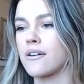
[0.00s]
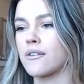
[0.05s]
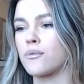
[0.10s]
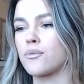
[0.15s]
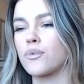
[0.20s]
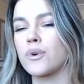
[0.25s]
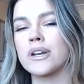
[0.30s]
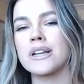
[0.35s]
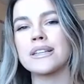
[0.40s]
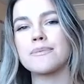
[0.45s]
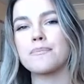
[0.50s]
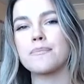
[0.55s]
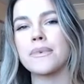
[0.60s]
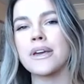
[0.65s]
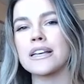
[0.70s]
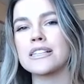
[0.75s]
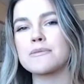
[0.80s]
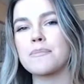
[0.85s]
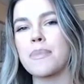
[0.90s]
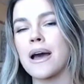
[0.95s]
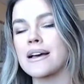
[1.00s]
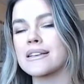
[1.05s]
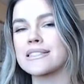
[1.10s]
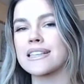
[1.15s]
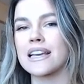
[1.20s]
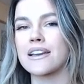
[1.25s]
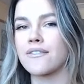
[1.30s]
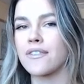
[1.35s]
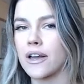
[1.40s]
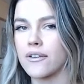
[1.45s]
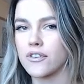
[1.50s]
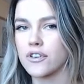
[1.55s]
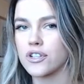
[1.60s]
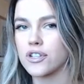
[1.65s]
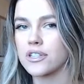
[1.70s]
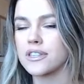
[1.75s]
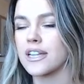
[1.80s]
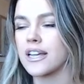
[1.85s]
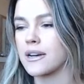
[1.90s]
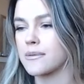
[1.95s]
When it gets past like
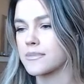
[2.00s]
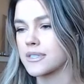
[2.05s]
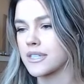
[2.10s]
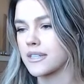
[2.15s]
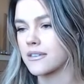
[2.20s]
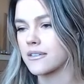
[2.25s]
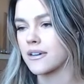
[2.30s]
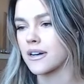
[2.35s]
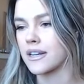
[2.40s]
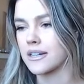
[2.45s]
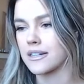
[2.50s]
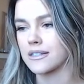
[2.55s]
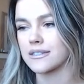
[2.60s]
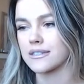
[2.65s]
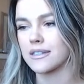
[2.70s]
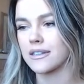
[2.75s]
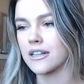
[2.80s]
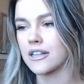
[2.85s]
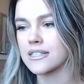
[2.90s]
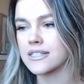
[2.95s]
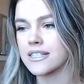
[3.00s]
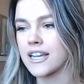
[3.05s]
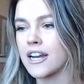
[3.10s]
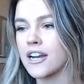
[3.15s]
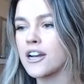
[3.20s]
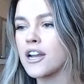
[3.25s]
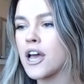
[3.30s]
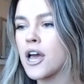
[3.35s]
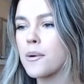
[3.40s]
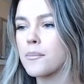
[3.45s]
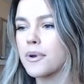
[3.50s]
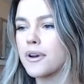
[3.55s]
500, then I'm kind of a little scared.